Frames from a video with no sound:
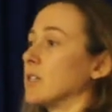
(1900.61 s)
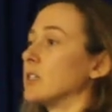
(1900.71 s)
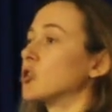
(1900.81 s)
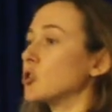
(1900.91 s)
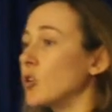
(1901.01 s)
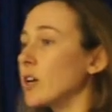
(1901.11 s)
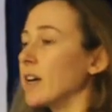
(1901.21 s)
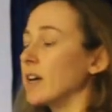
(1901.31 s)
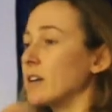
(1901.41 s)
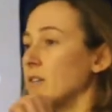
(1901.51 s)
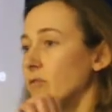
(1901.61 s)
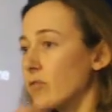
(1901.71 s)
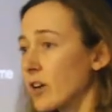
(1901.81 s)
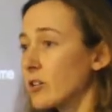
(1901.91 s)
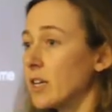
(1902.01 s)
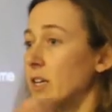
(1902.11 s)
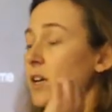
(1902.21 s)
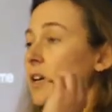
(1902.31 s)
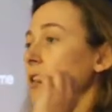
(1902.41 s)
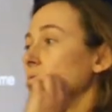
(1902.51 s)
Enjoy it at a very
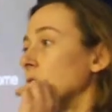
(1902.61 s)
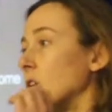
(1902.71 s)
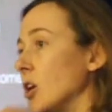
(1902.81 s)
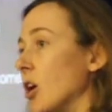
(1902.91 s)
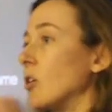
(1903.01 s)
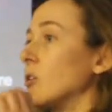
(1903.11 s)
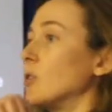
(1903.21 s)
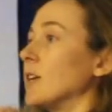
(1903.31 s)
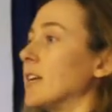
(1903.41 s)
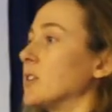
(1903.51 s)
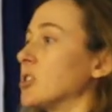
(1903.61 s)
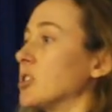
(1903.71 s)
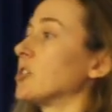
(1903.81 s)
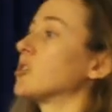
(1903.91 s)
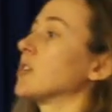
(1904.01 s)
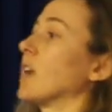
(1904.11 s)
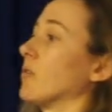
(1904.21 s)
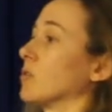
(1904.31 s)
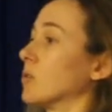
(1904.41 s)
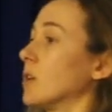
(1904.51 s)
low introductory
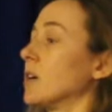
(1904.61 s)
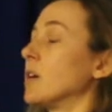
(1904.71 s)
level